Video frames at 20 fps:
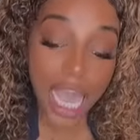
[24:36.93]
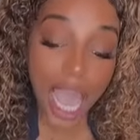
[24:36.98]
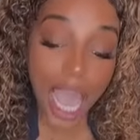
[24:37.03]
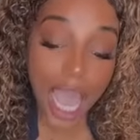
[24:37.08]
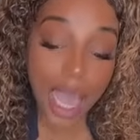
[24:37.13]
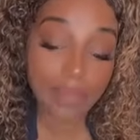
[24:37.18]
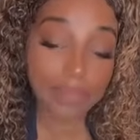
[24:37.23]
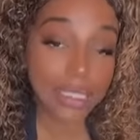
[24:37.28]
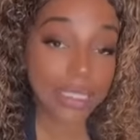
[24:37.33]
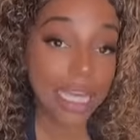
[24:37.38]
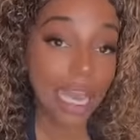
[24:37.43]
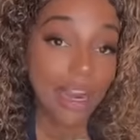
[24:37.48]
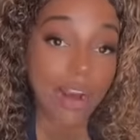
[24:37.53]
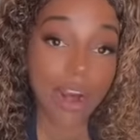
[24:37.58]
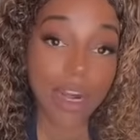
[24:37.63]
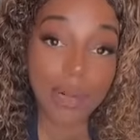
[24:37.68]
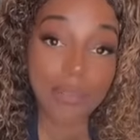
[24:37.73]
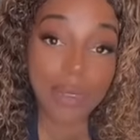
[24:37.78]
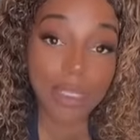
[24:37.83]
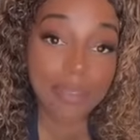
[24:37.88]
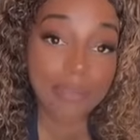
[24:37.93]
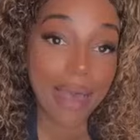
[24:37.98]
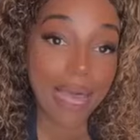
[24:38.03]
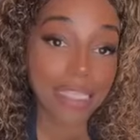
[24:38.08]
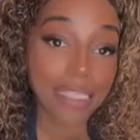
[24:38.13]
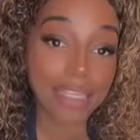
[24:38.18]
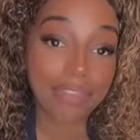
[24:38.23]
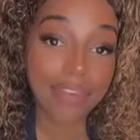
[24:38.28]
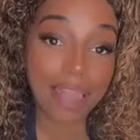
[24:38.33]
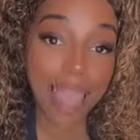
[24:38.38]
Sun card, the most
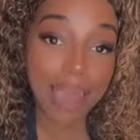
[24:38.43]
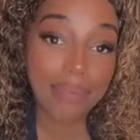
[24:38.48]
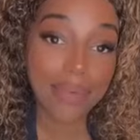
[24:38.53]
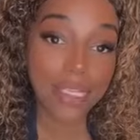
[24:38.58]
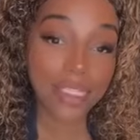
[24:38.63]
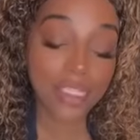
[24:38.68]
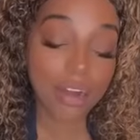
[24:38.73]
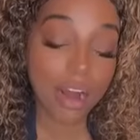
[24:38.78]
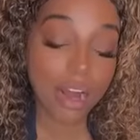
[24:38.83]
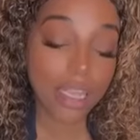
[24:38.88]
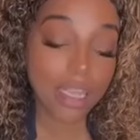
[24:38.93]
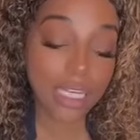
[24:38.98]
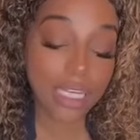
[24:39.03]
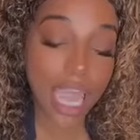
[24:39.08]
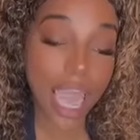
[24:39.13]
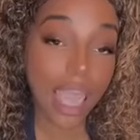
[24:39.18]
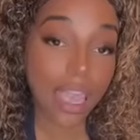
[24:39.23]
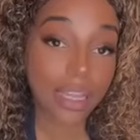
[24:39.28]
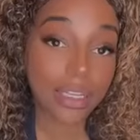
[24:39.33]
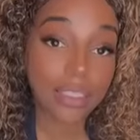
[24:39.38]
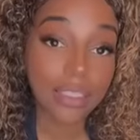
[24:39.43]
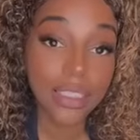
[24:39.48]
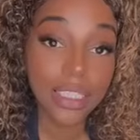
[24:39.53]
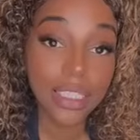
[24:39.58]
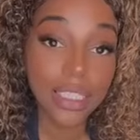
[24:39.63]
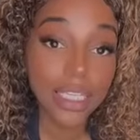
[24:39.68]
positive and happiest card in the deck.